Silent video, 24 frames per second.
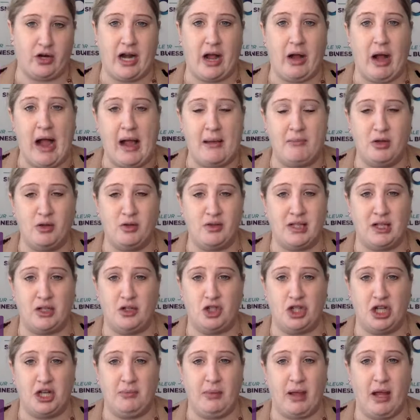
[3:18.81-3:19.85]
Now, I'm using
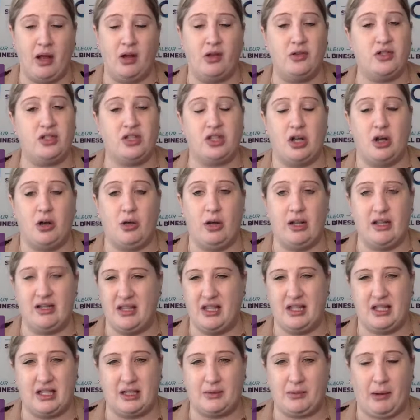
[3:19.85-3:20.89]
Gmail, so
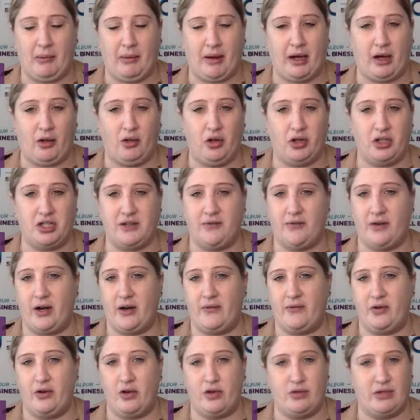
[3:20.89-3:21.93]
this is probably going to look different
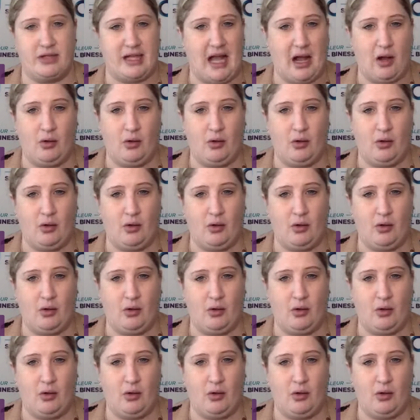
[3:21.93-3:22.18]
if you're using